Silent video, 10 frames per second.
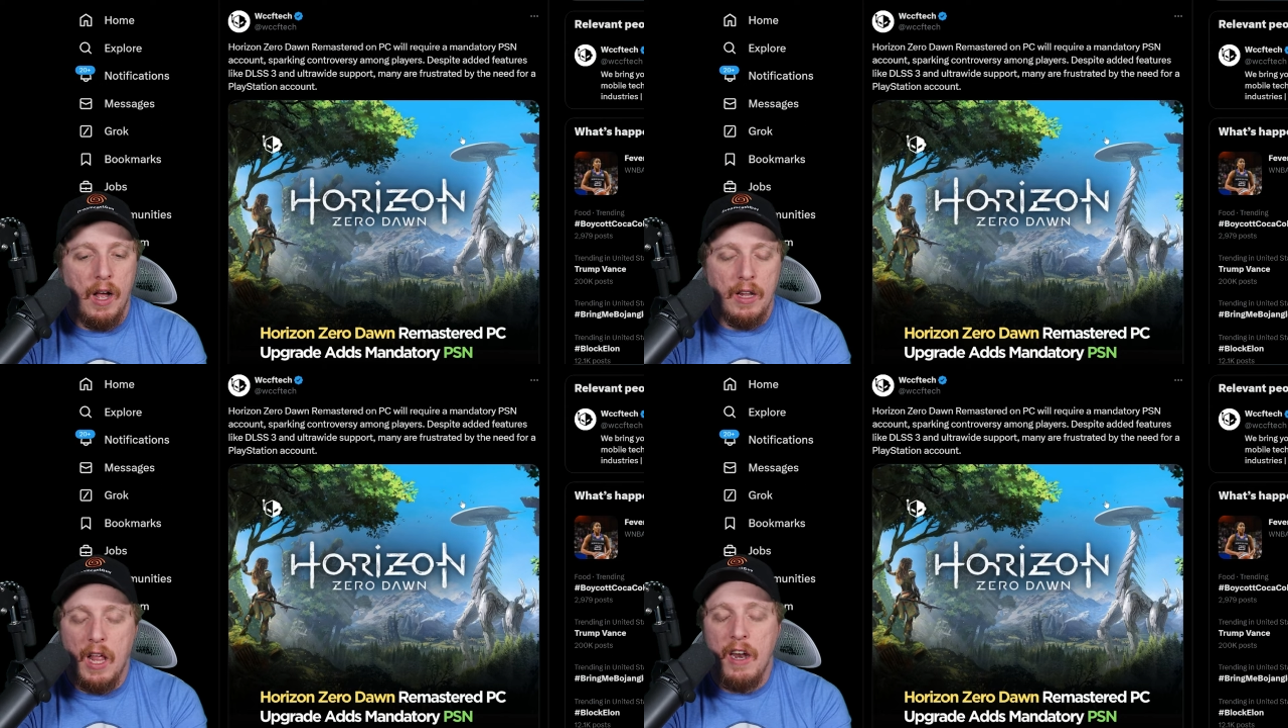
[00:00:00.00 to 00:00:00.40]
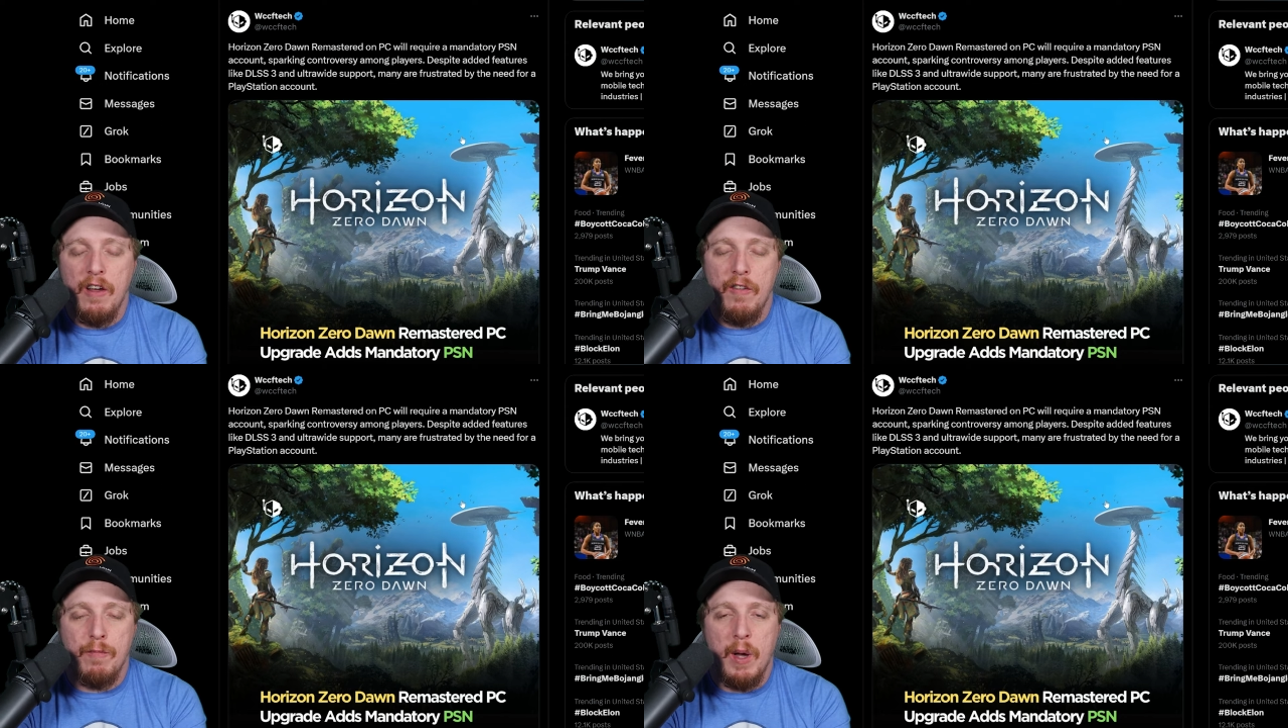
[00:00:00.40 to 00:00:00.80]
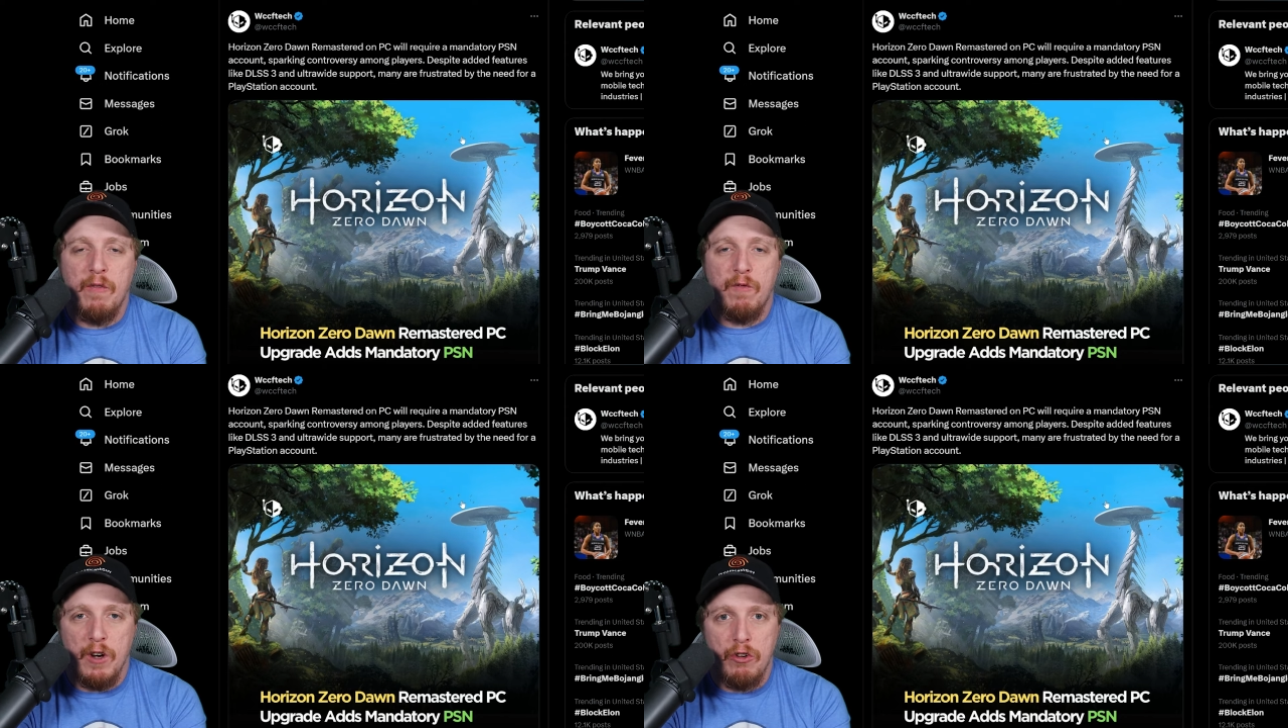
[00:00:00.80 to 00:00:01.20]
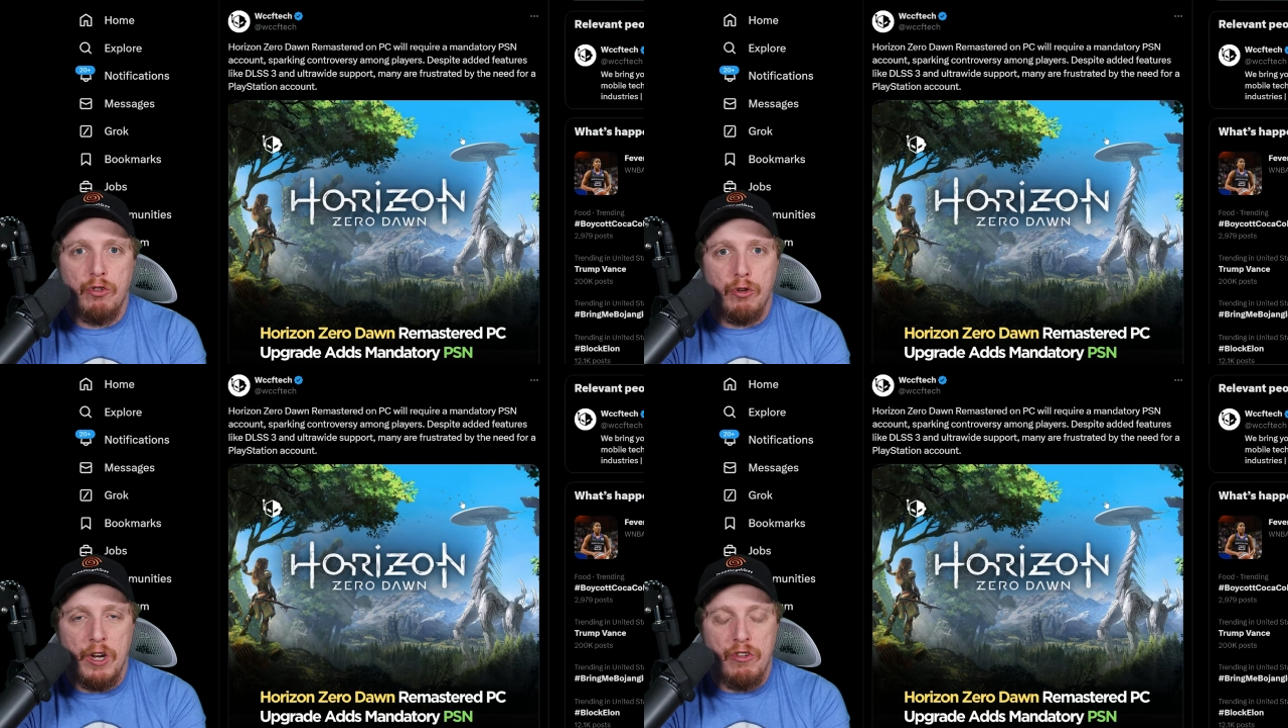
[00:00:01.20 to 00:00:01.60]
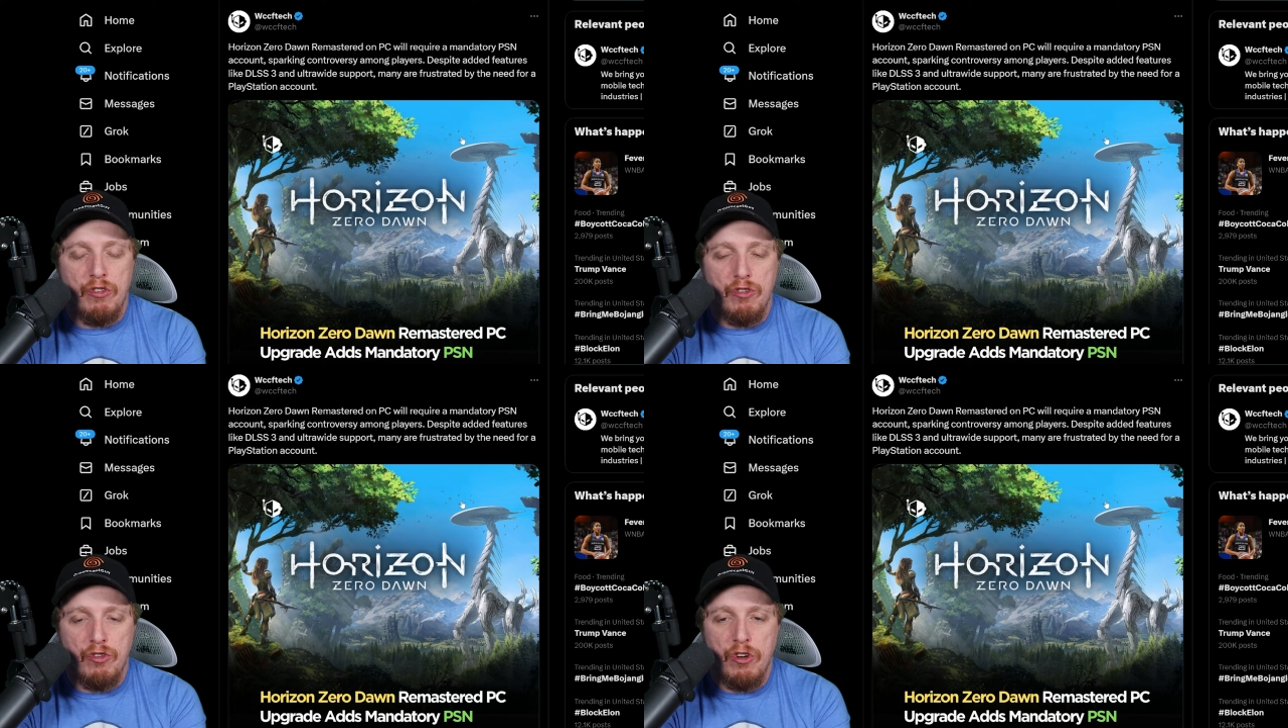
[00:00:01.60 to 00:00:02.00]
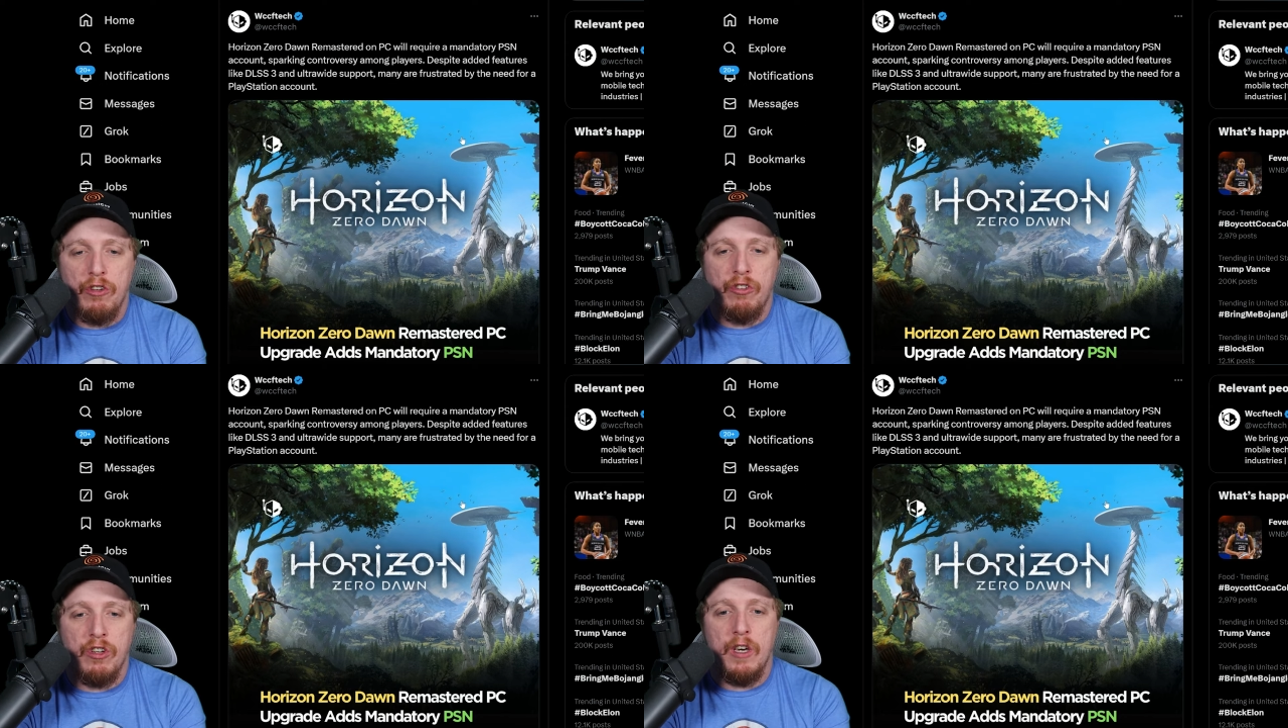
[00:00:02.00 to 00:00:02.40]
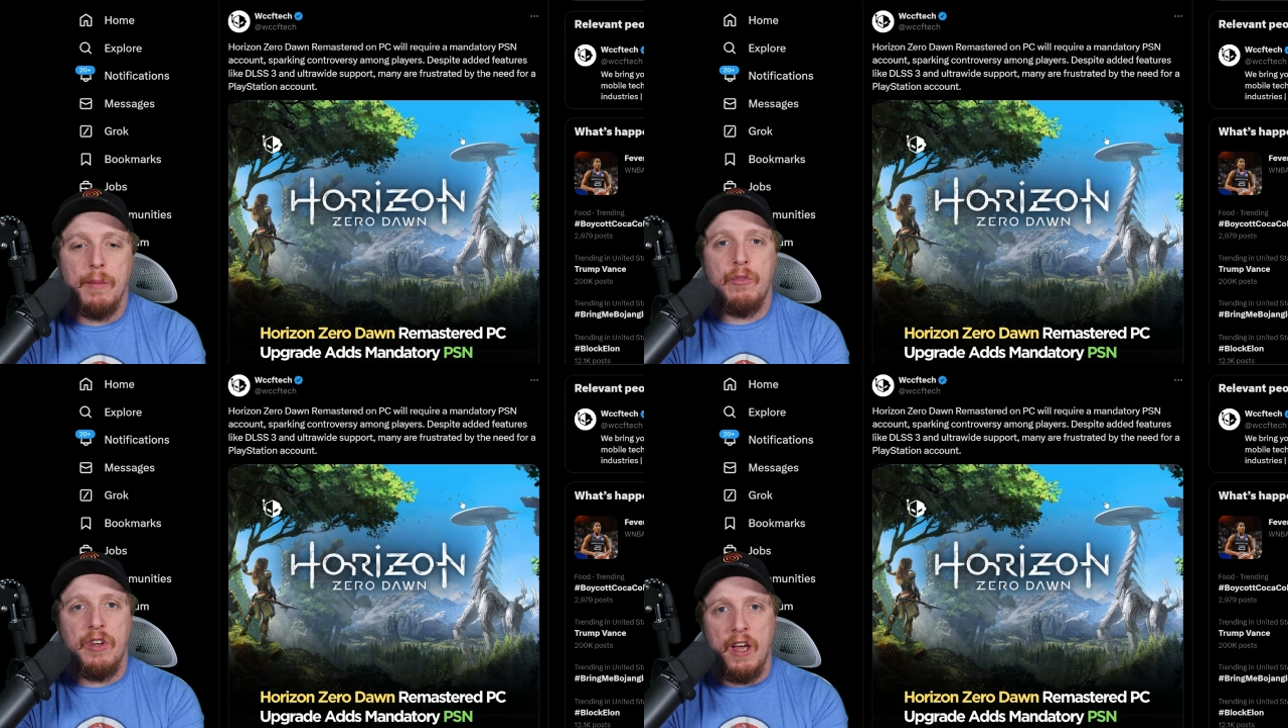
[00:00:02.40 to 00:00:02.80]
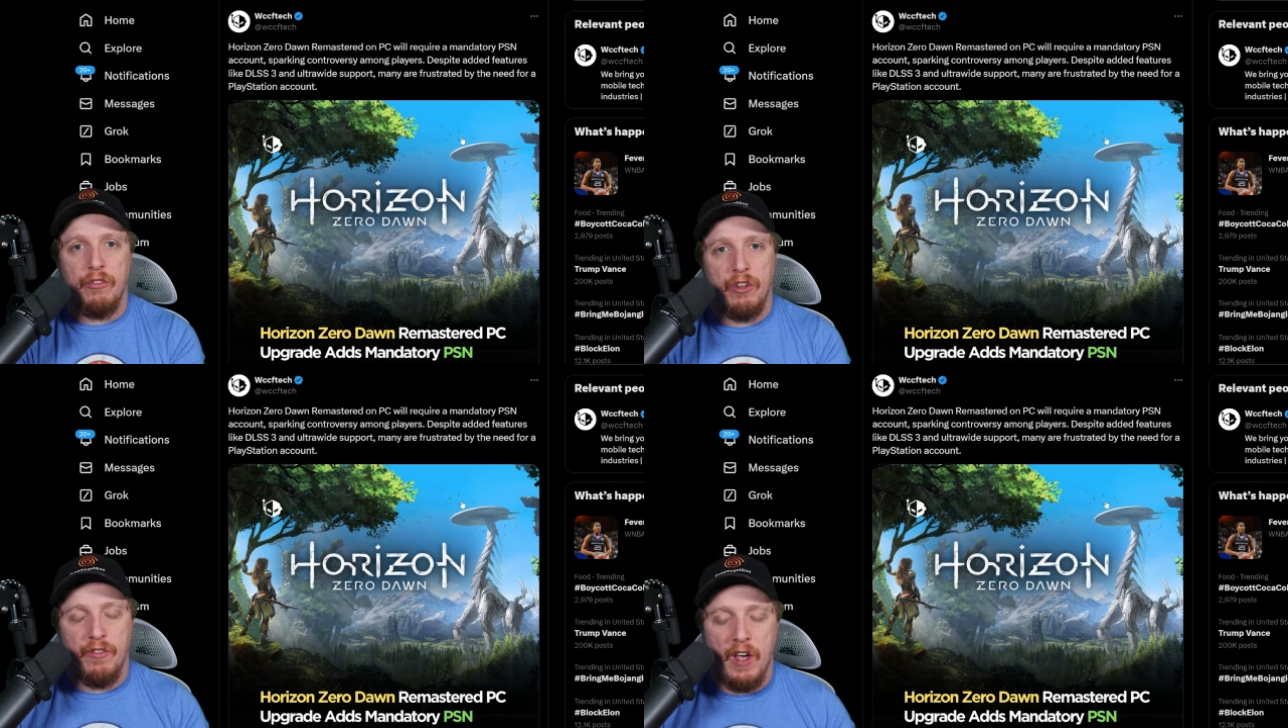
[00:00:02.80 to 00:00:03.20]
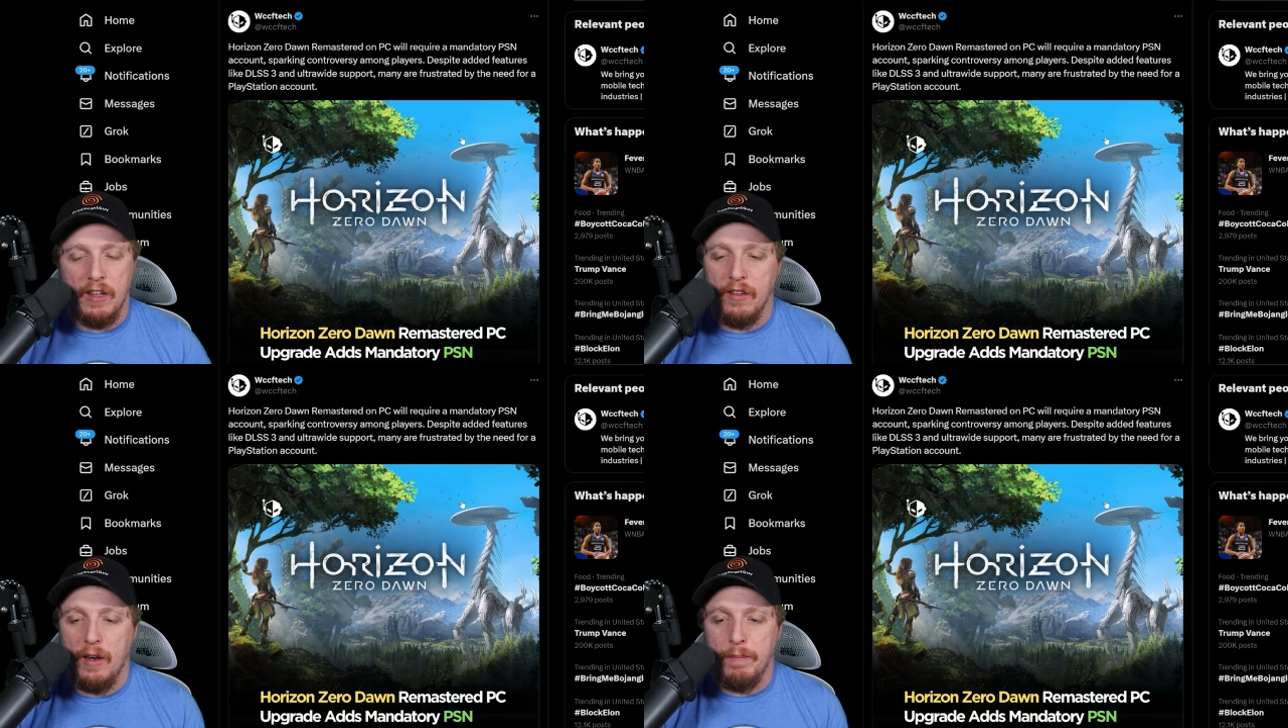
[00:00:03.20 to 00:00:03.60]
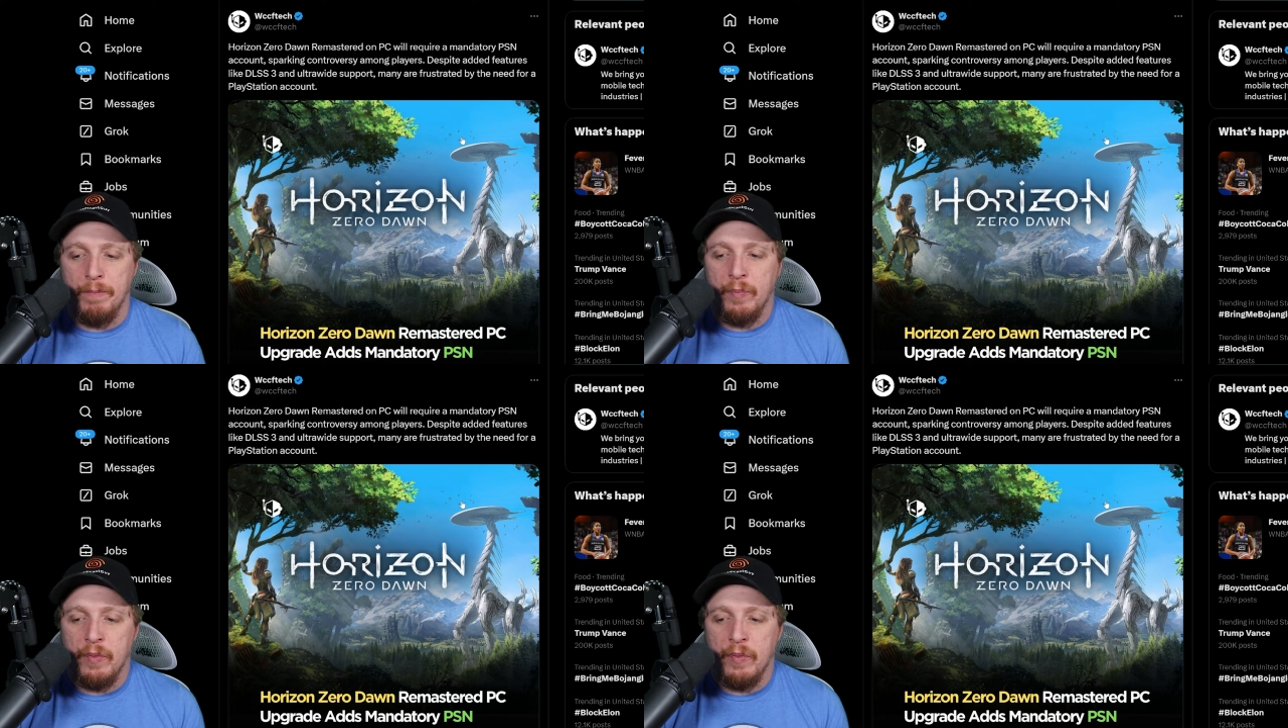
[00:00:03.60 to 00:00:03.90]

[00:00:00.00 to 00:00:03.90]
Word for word: a lot of my frustration just comes down to the fact that